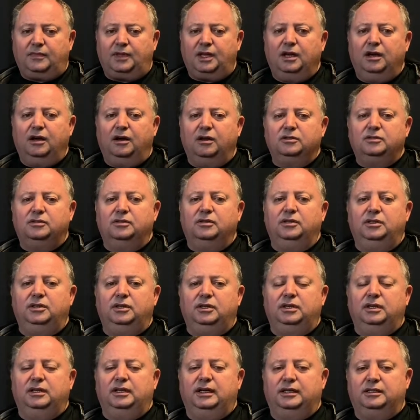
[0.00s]
Also, you
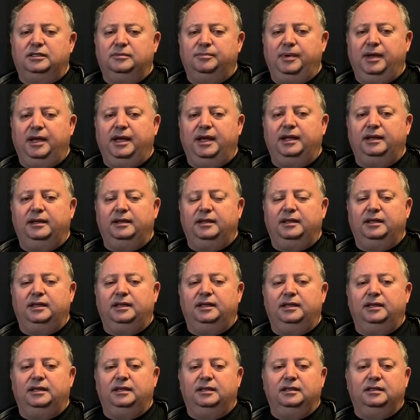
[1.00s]
could expand
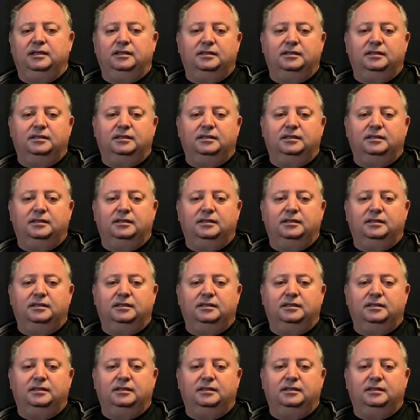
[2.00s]
the